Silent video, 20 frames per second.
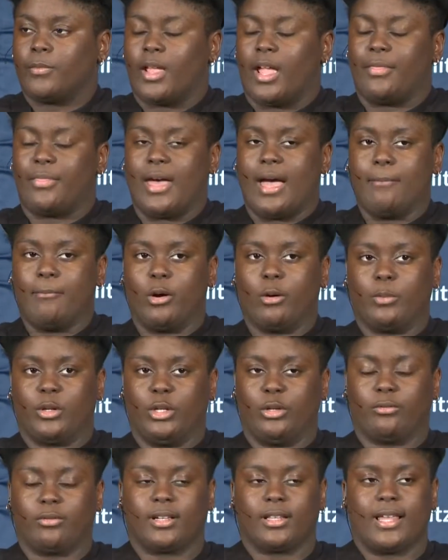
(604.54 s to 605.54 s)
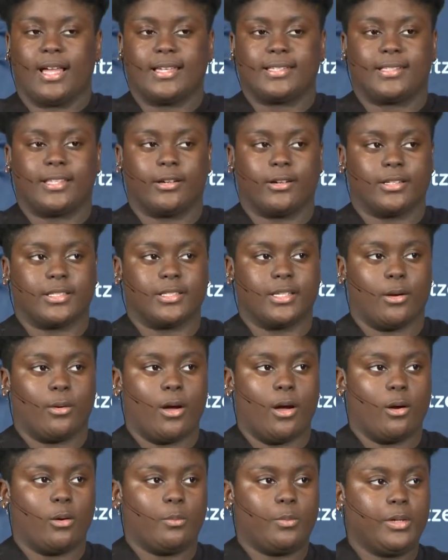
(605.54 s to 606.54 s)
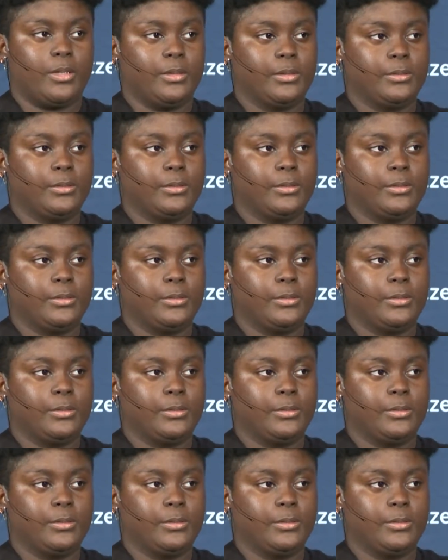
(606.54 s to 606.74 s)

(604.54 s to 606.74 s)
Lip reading: At that moment, you realize there is no hope.